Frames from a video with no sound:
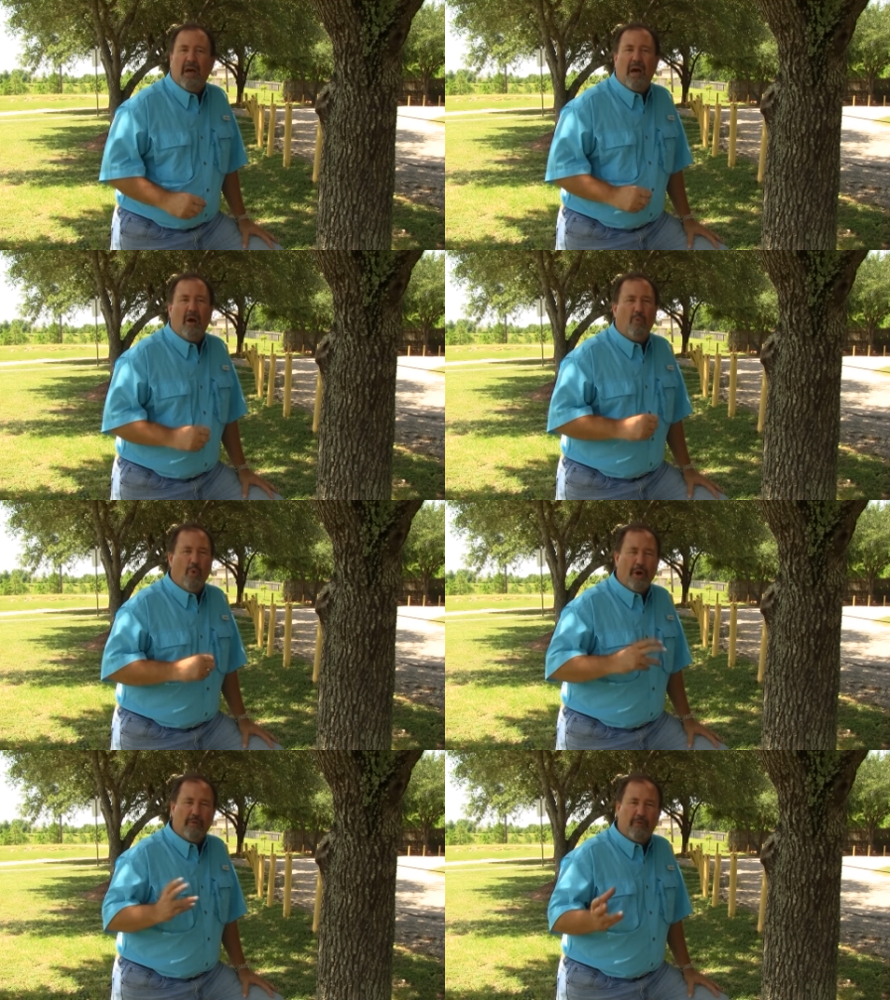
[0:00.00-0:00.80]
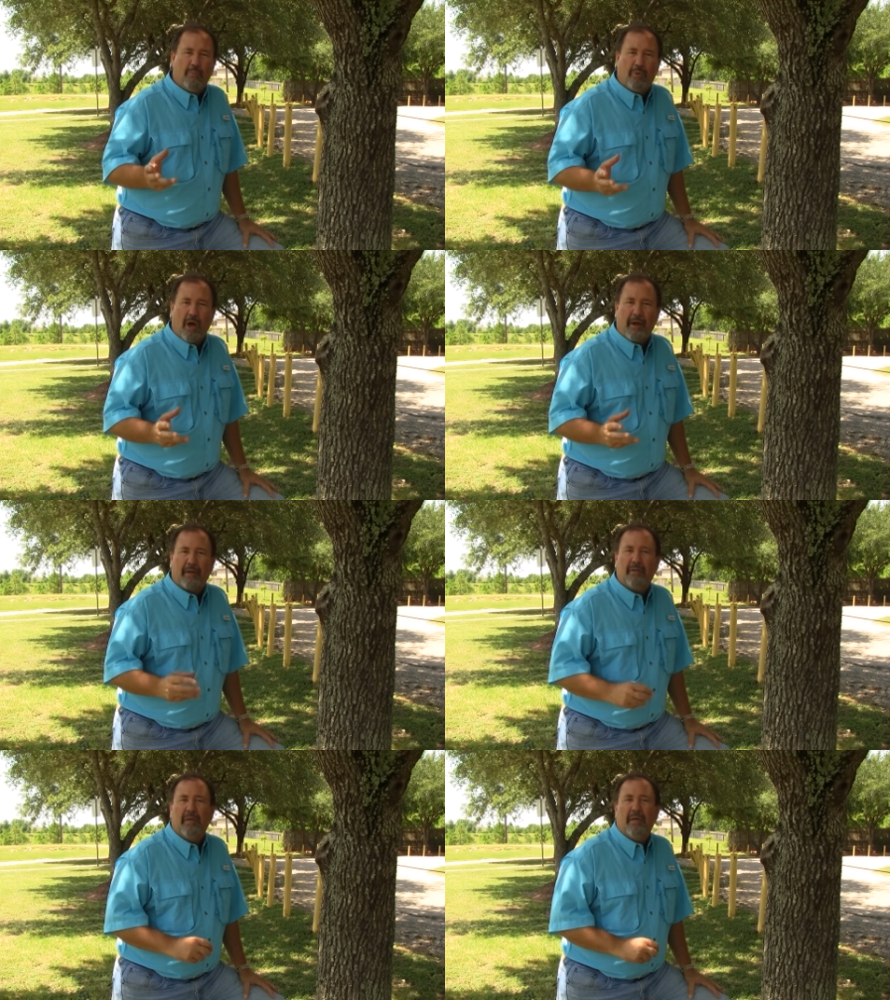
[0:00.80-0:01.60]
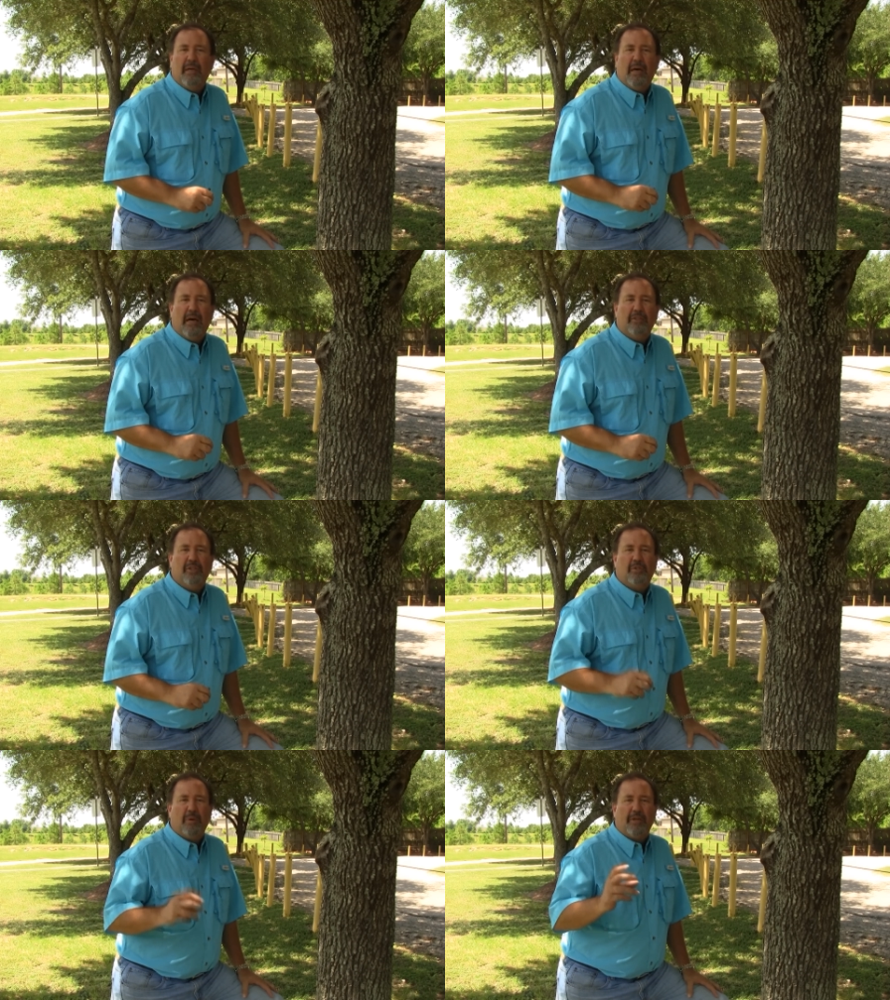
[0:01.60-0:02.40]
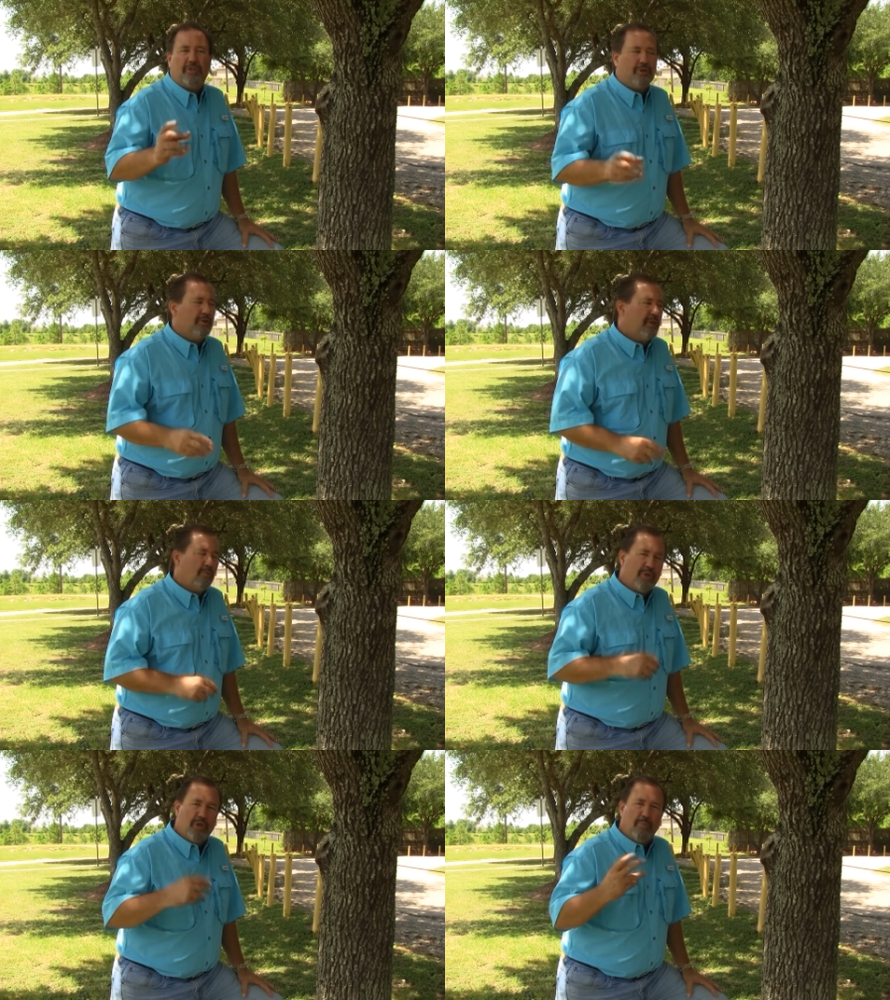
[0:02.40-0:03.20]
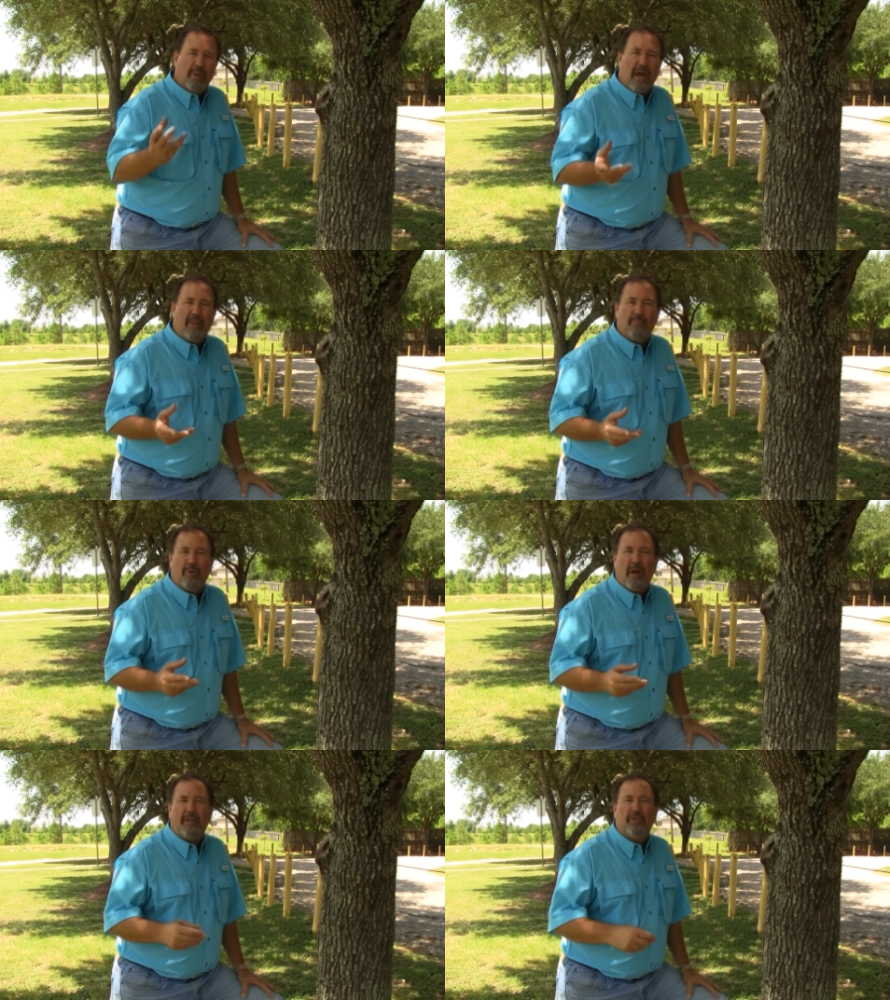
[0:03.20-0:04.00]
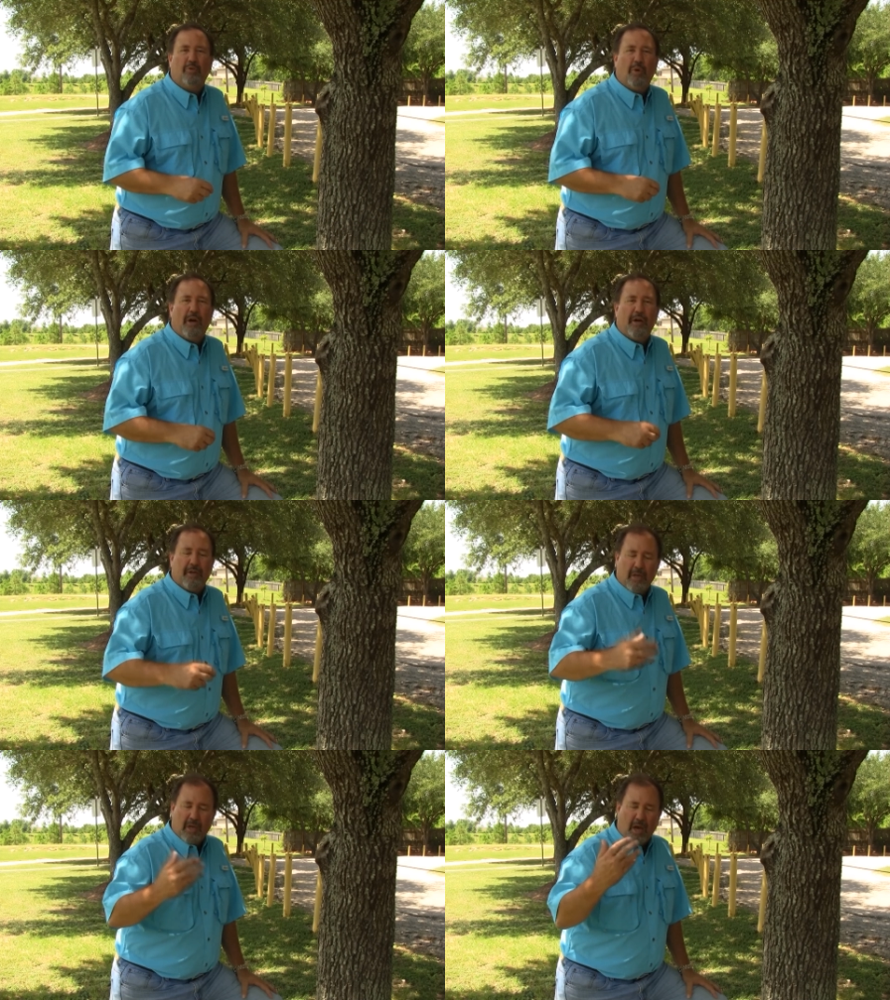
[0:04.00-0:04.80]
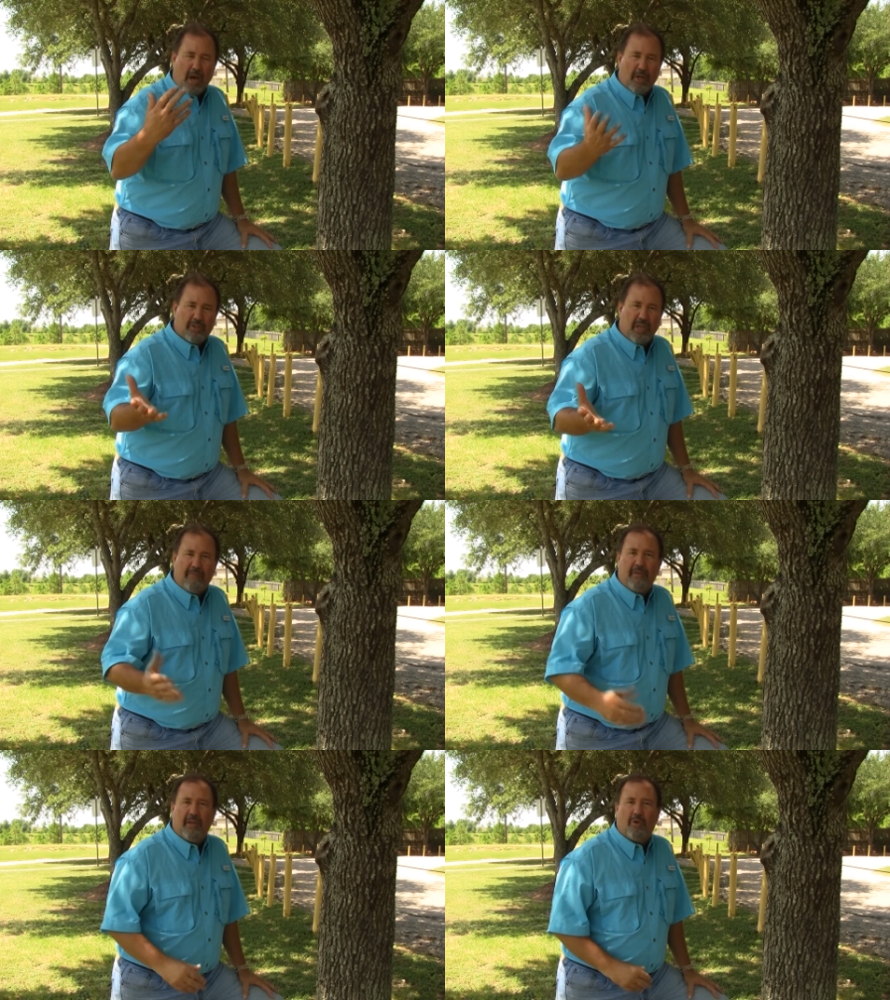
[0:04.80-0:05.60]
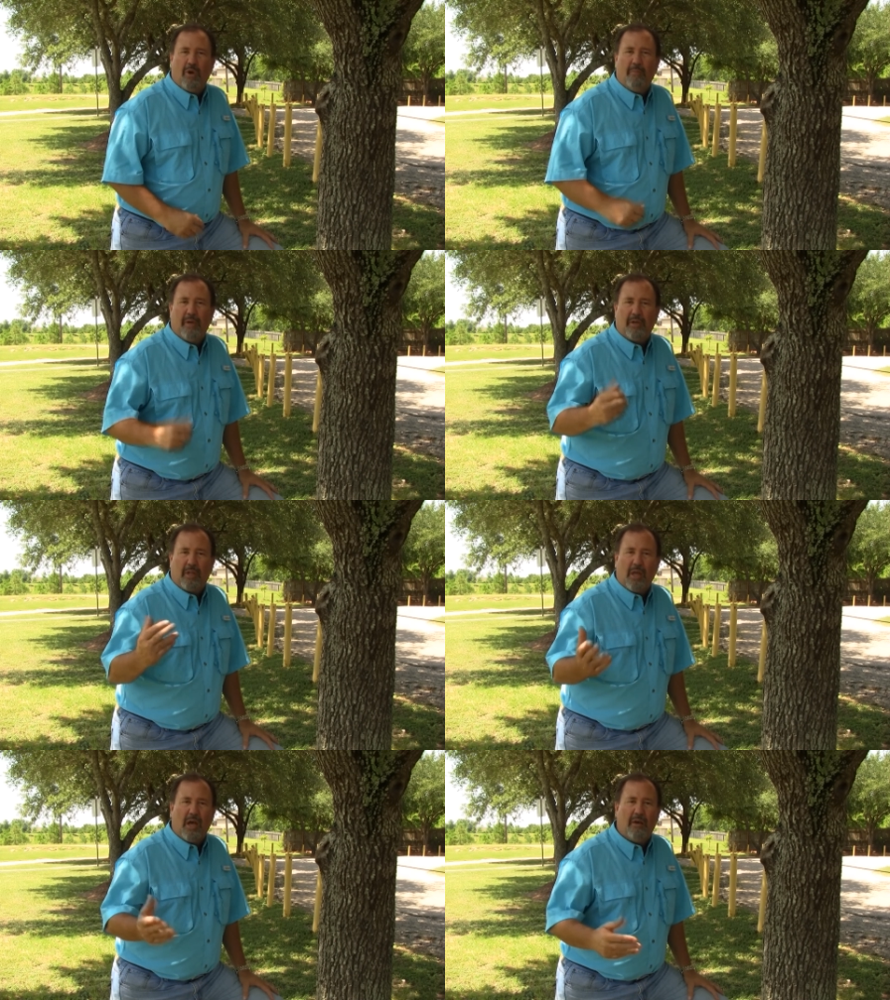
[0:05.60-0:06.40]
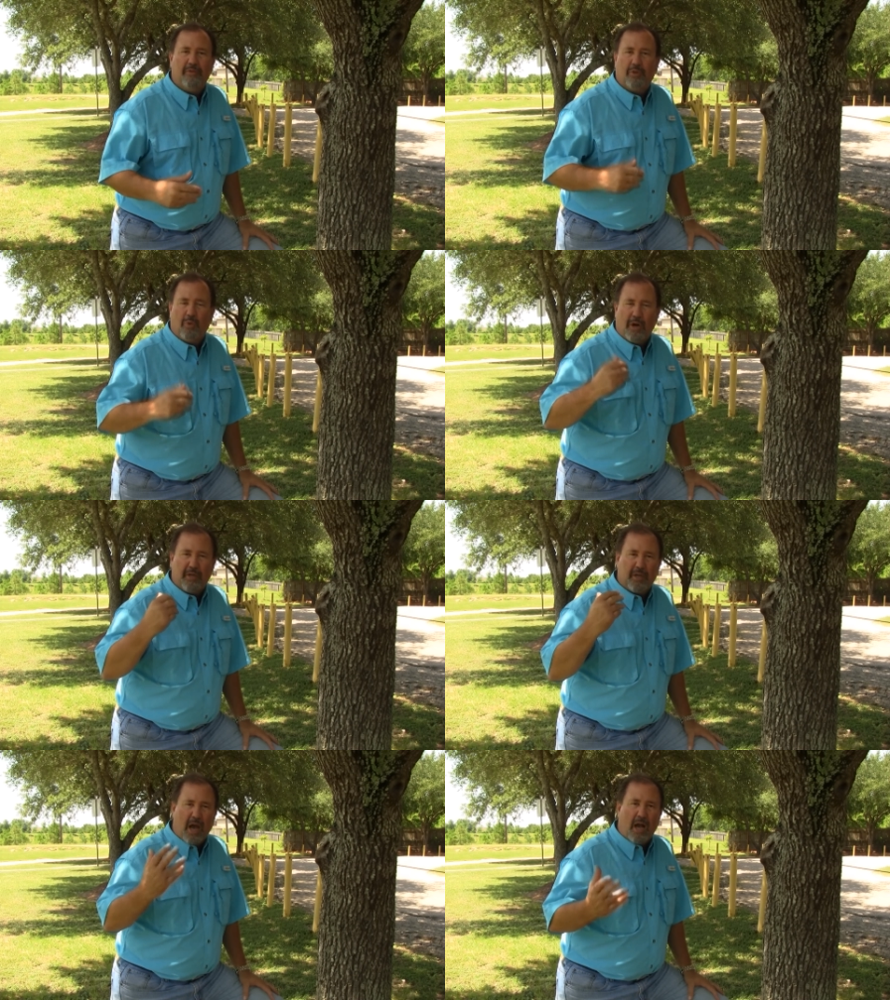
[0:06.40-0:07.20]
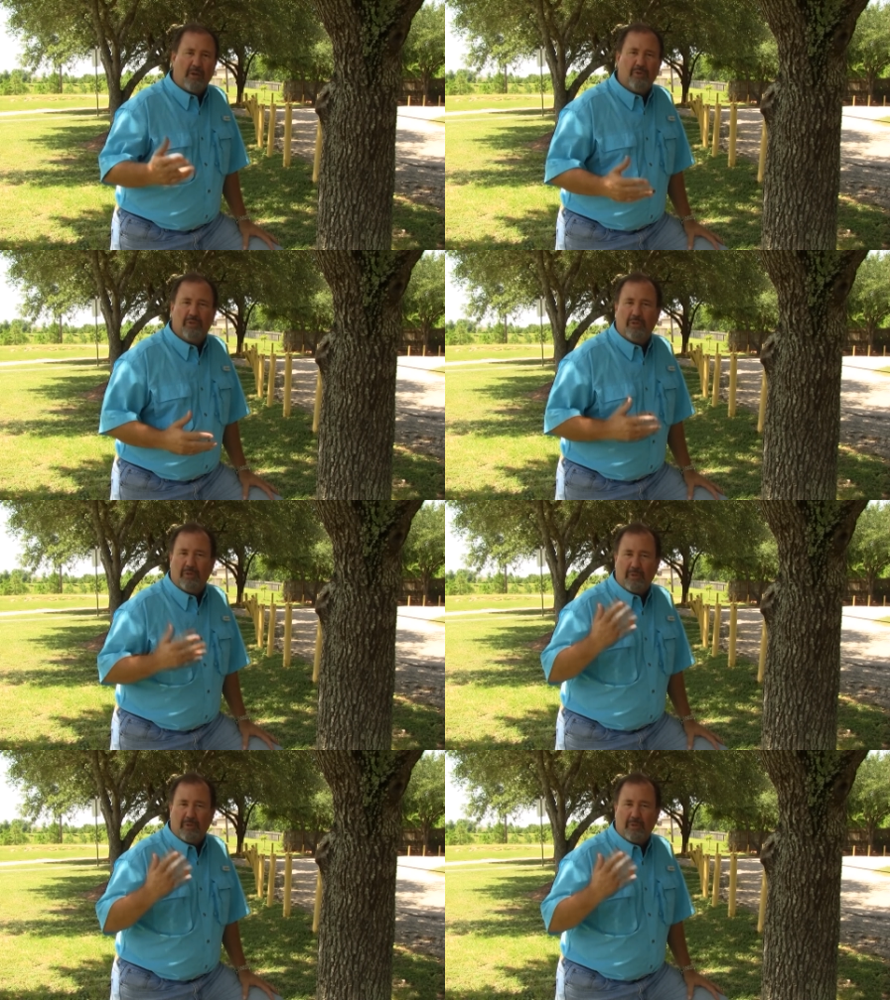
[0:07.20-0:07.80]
Uh, wonderful product. Uh, just make sure that when you apply the product, you're wearing uh, safety equipment, gloves, you're wearing goggles or,